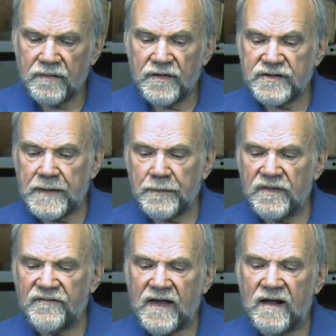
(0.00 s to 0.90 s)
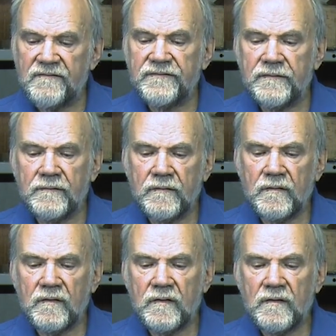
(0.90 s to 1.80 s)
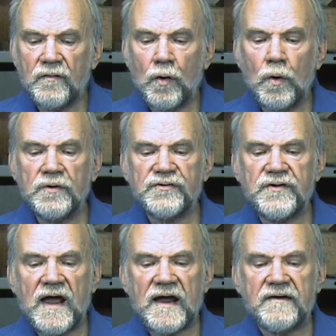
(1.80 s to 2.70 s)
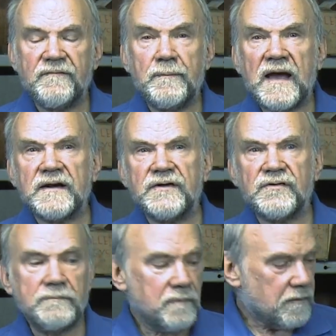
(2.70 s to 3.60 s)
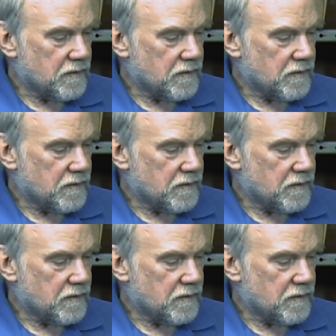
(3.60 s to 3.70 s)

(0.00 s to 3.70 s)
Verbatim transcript: the tip of the valve, the whole stack of mechanism,